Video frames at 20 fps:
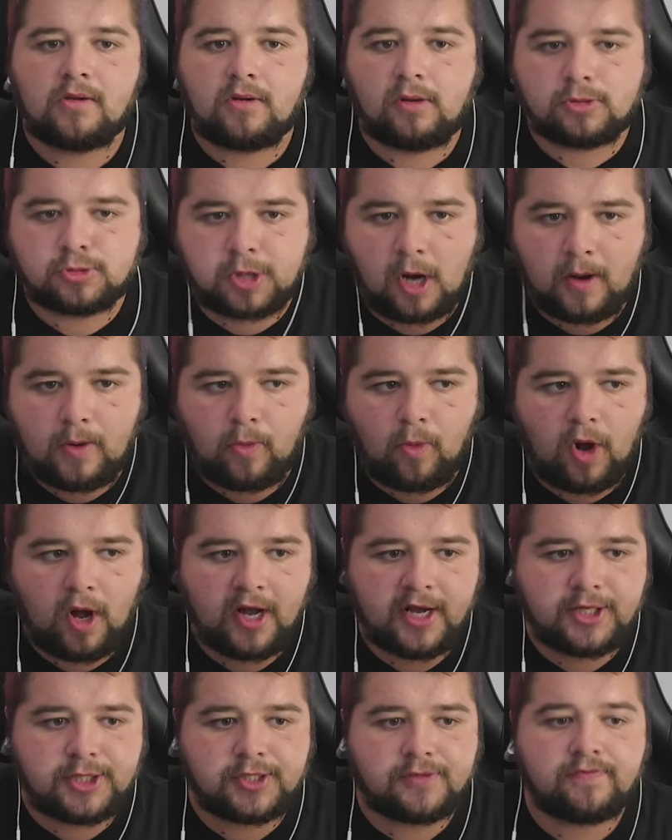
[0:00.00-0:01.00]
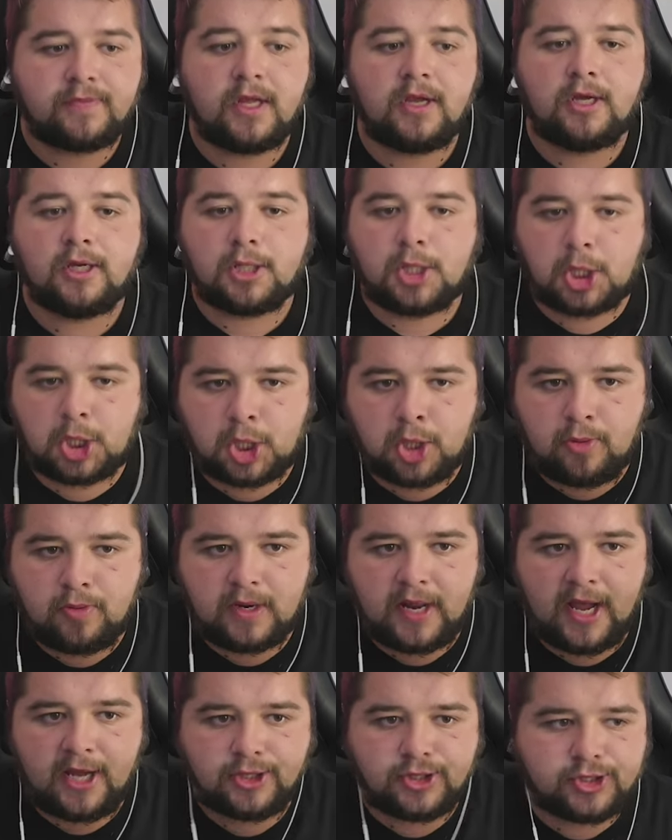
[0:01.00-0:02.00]
run wide, shoot
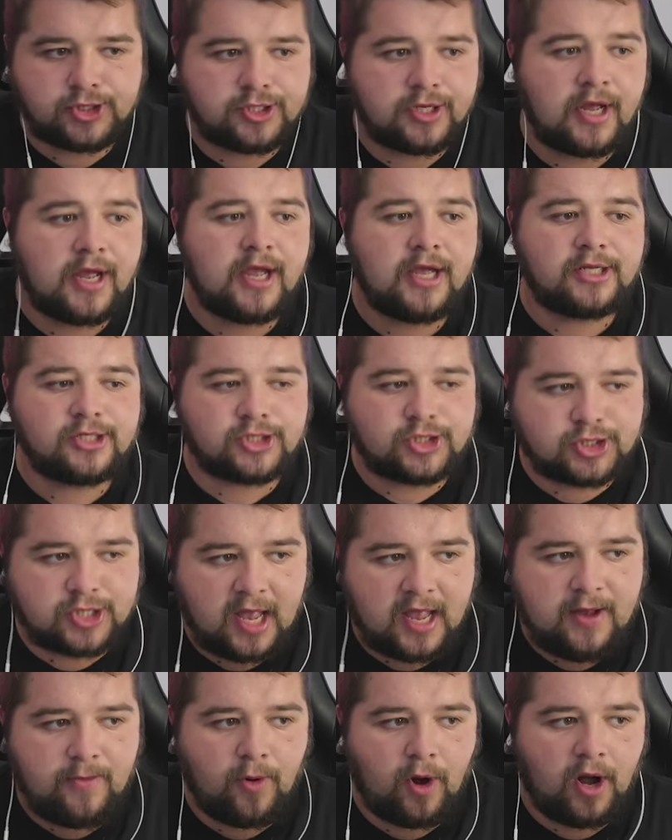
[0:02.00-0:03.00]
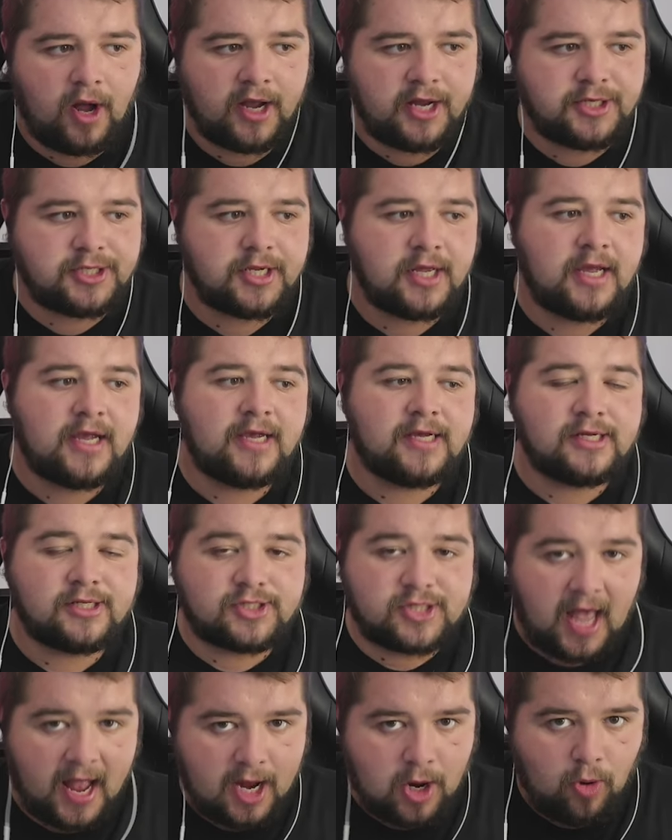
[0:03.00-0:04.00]
less, stay wide,
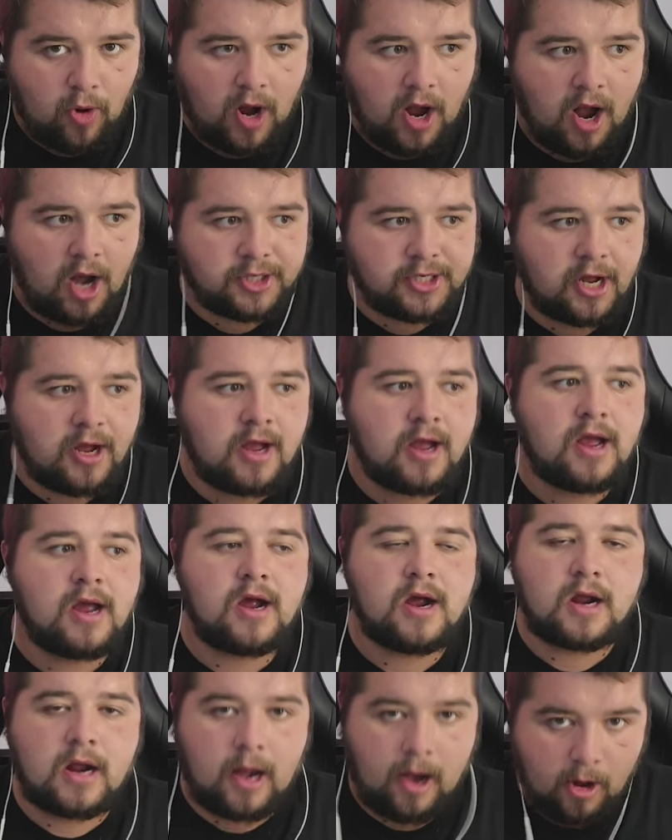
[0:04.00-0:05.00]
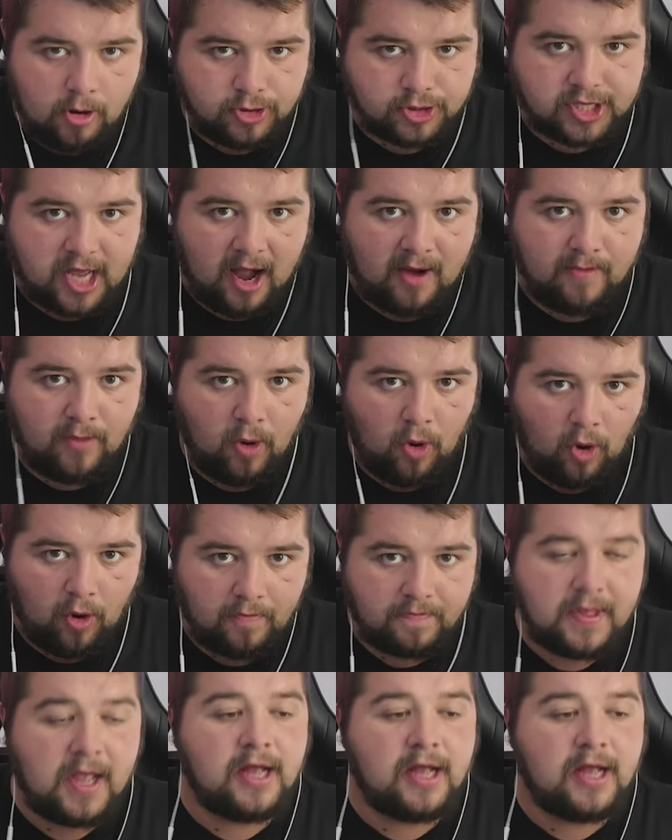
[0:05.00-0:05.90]
tackle harder, close down more.